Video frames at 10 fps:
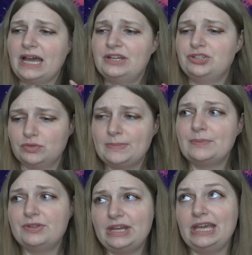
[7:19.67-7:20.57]
I don't
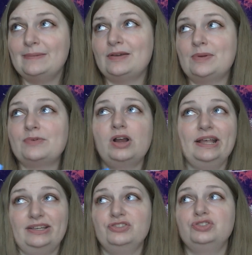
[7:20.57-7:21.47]
remember the name. I remember
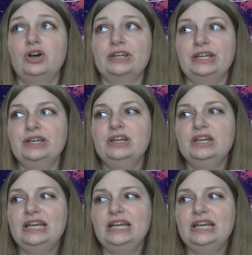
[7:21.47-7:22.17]
like a song in it.